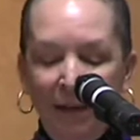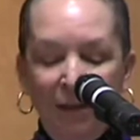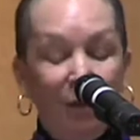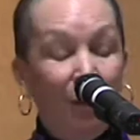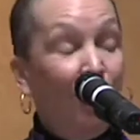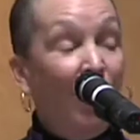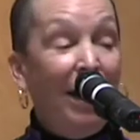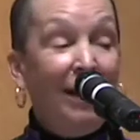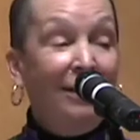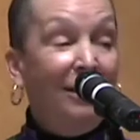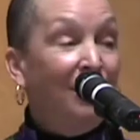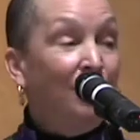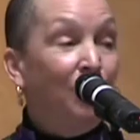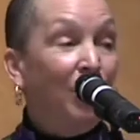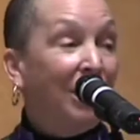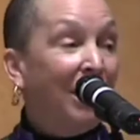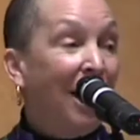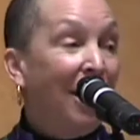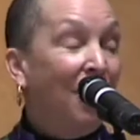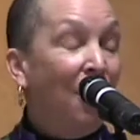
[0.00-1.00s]
So I did
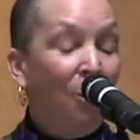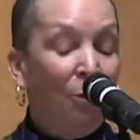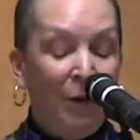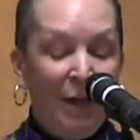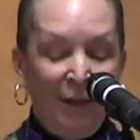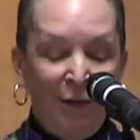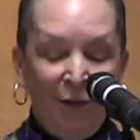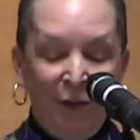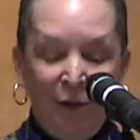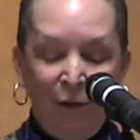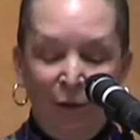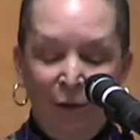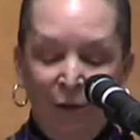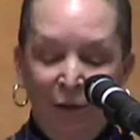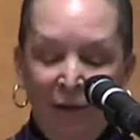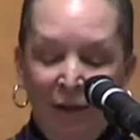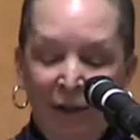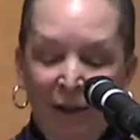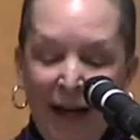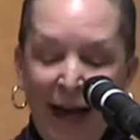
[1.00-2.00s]
what I always do.
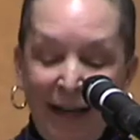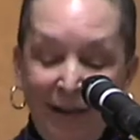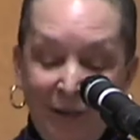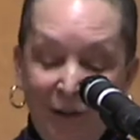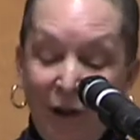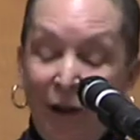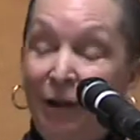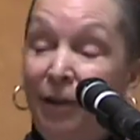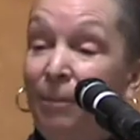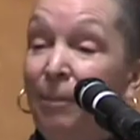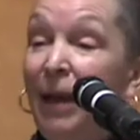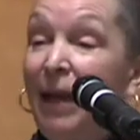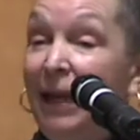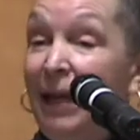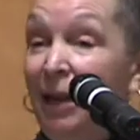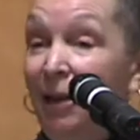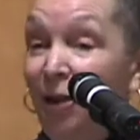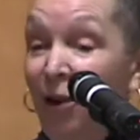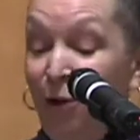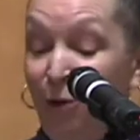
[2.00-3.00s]
I started
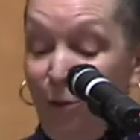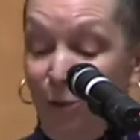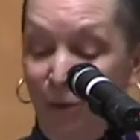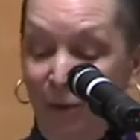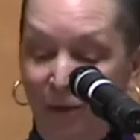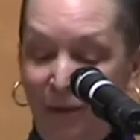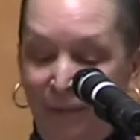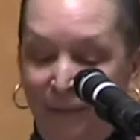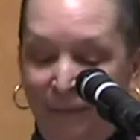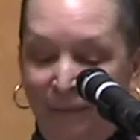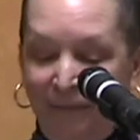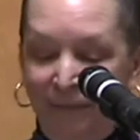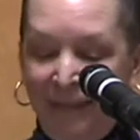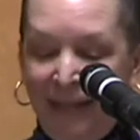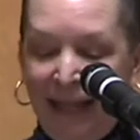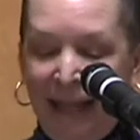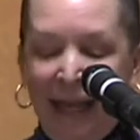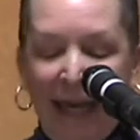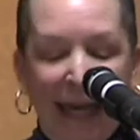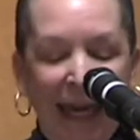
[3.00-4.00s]
making notes.
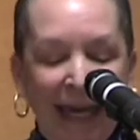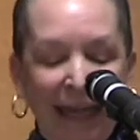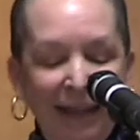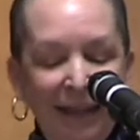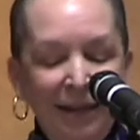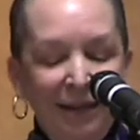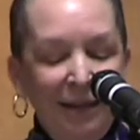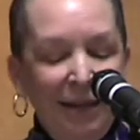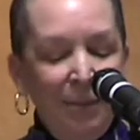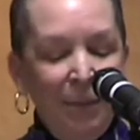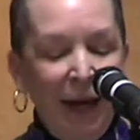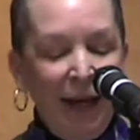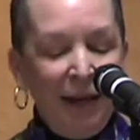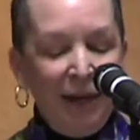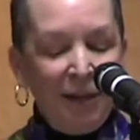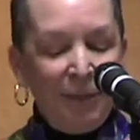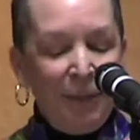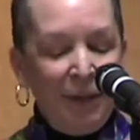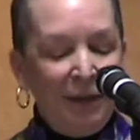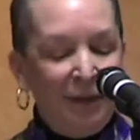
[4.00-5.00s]
Enlisting my
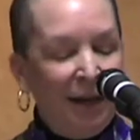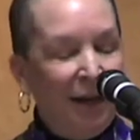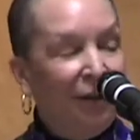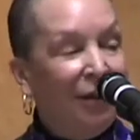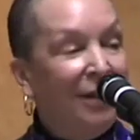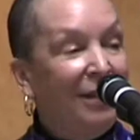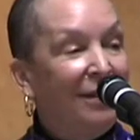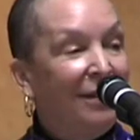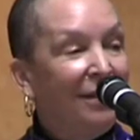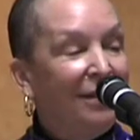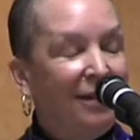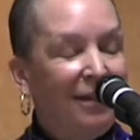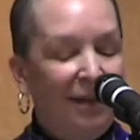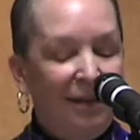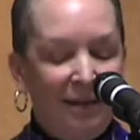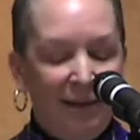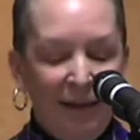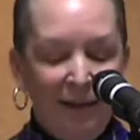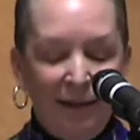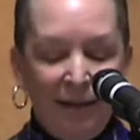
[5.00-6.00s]
husband Zarin's
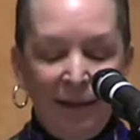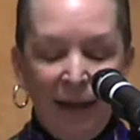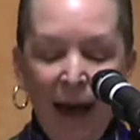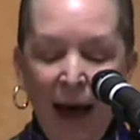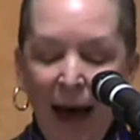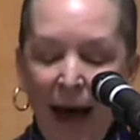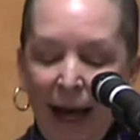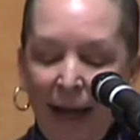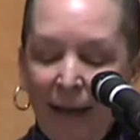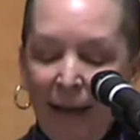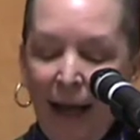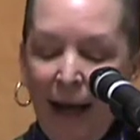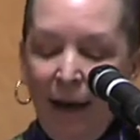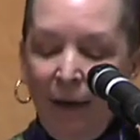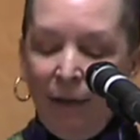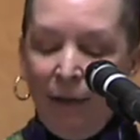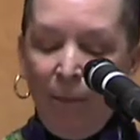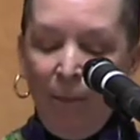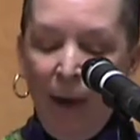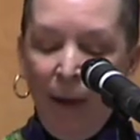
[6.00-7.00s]
assistance, I
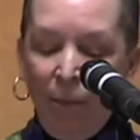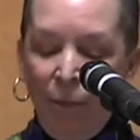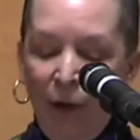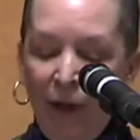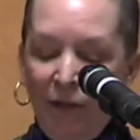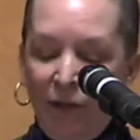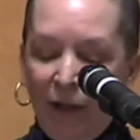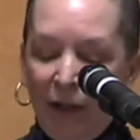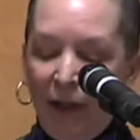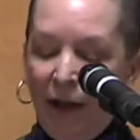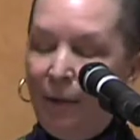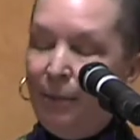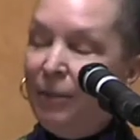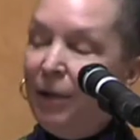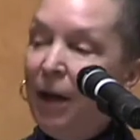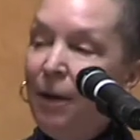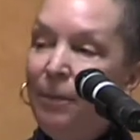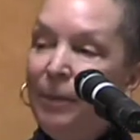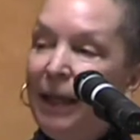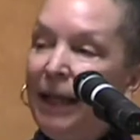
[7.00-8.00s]
allowed the memories to come
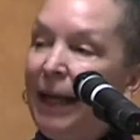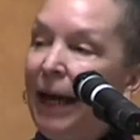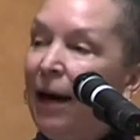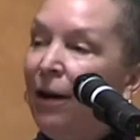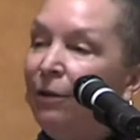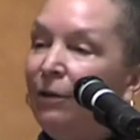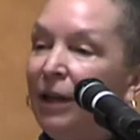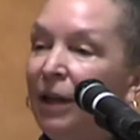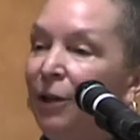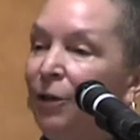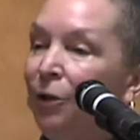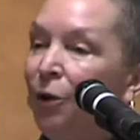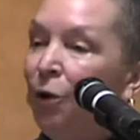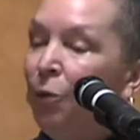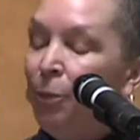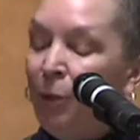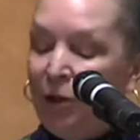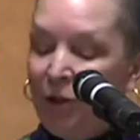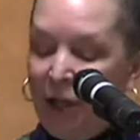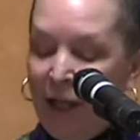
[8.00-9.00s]
tumbling out in no
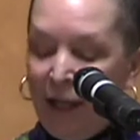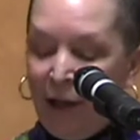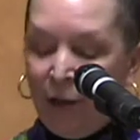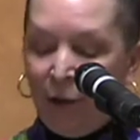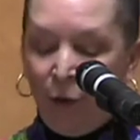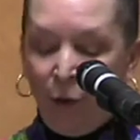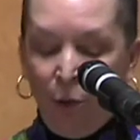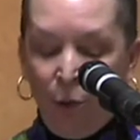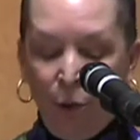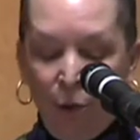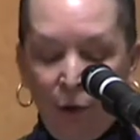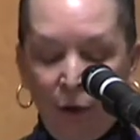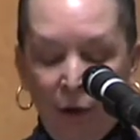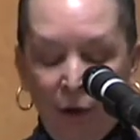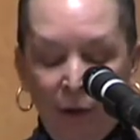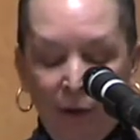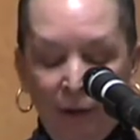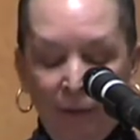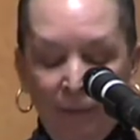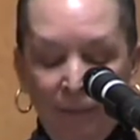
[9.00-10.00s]
particular order.
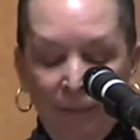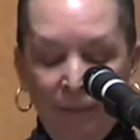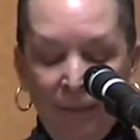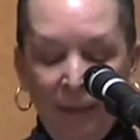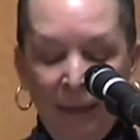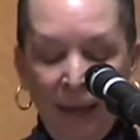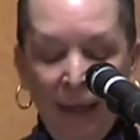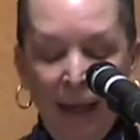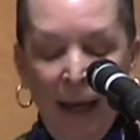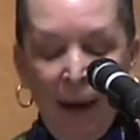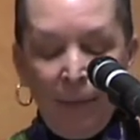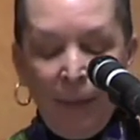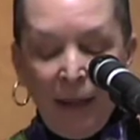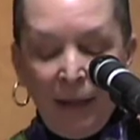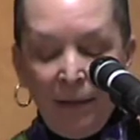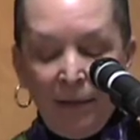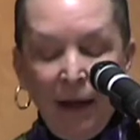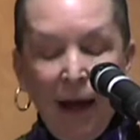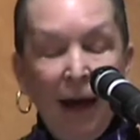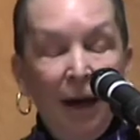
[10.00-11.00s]

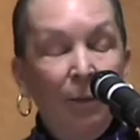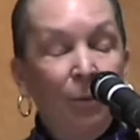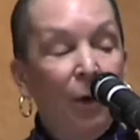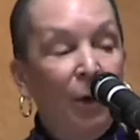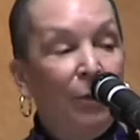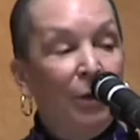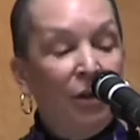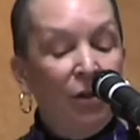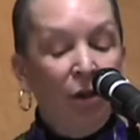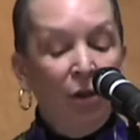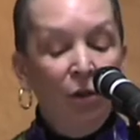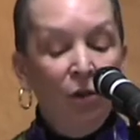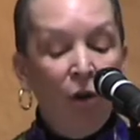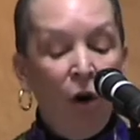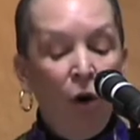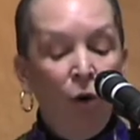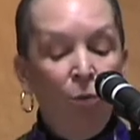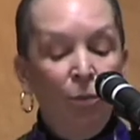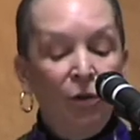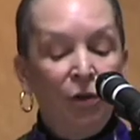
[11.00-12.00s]
By the time we returned
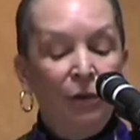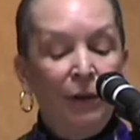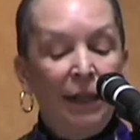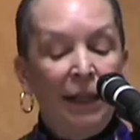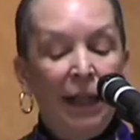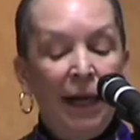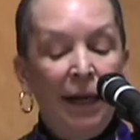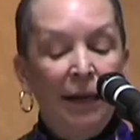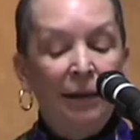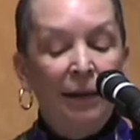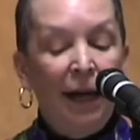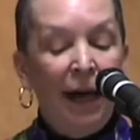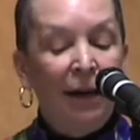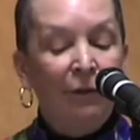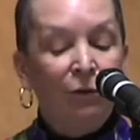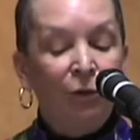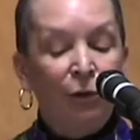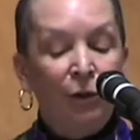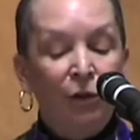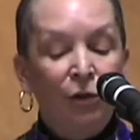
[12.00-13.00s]
home to Atlanta
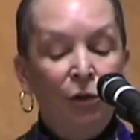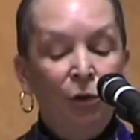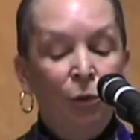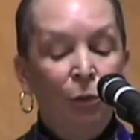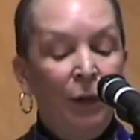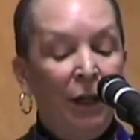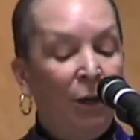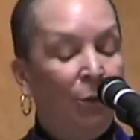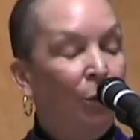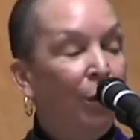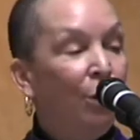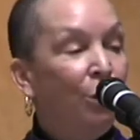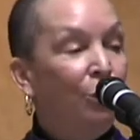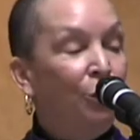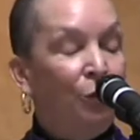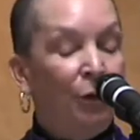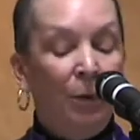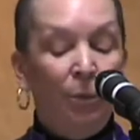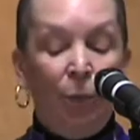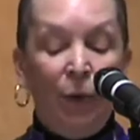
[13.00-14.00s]
after a 2-week
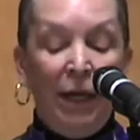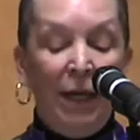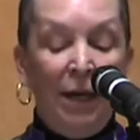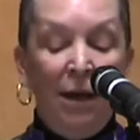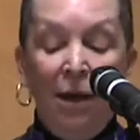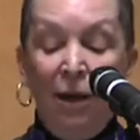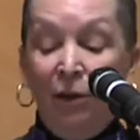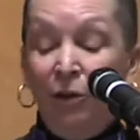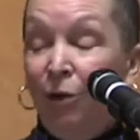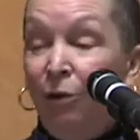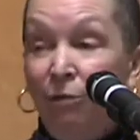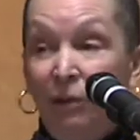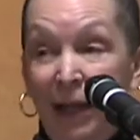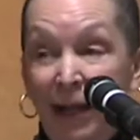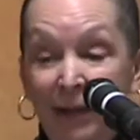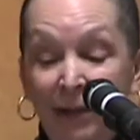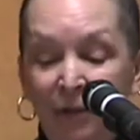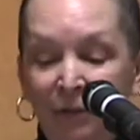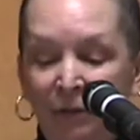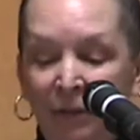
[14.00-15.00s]
road trip, we don't
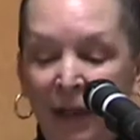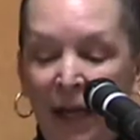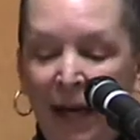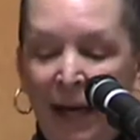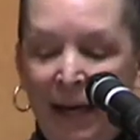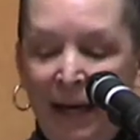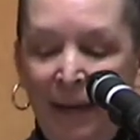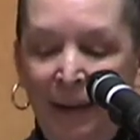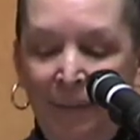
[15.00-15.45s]
like to fly.